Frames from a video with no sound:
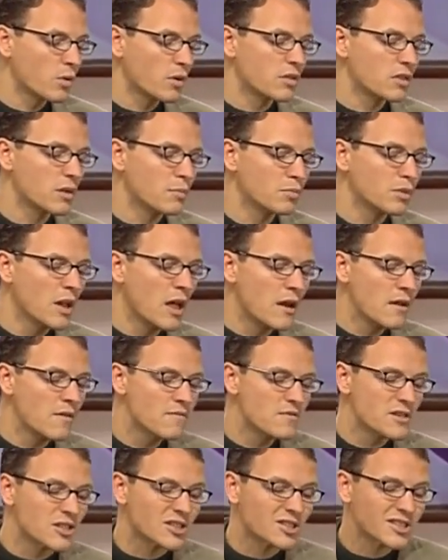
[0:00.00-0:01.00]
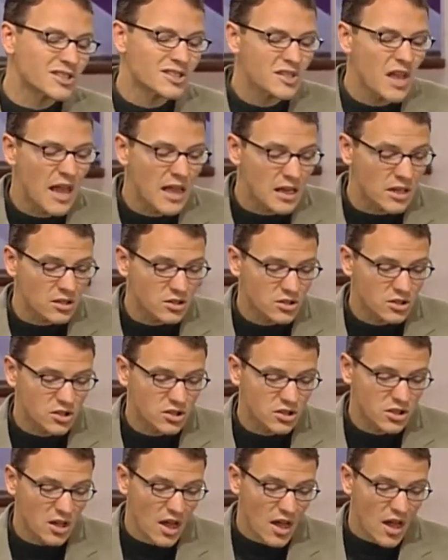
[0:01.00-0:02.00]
with the blood of the saints